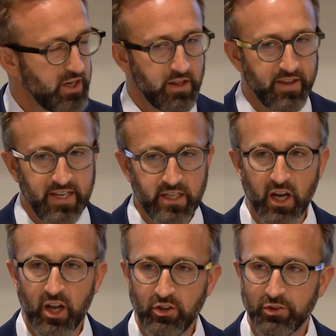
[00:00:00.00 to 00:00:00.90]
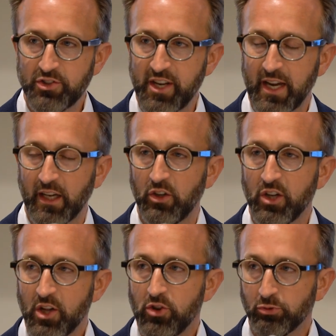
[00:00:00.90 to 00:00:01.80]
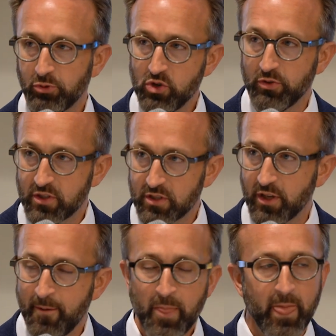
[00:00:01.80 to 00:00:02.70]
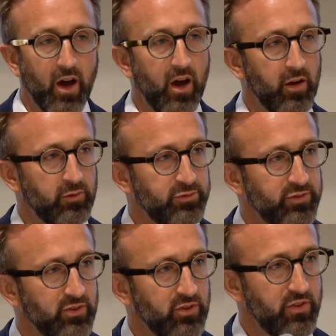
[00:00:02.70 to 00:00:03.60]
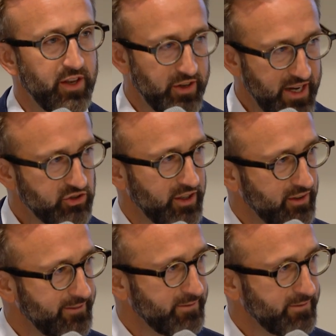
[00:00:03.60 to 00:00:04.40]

they need to understand the roots of their nation.